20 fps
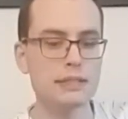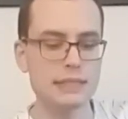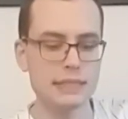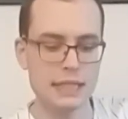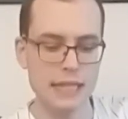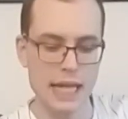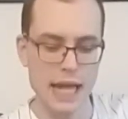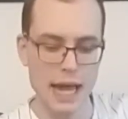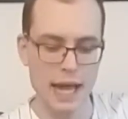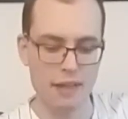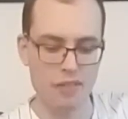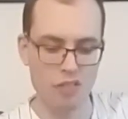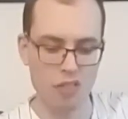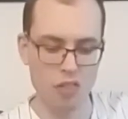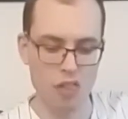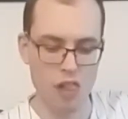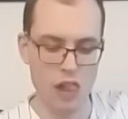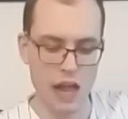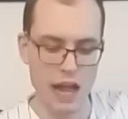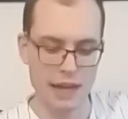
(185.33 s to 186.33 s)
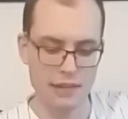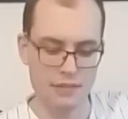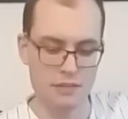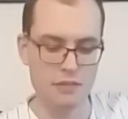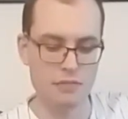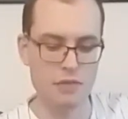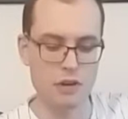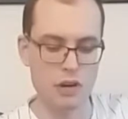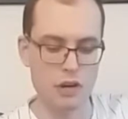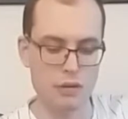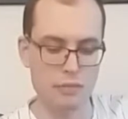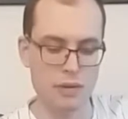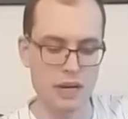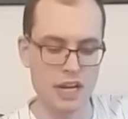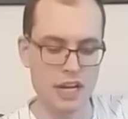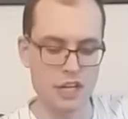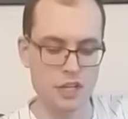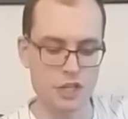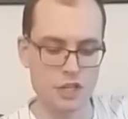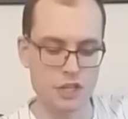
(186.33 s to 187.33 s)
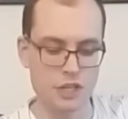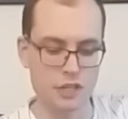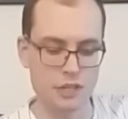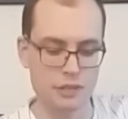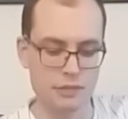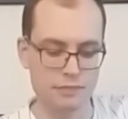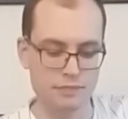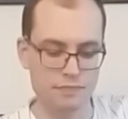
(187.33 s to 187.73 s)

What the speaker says: yeah, lots of carbonation.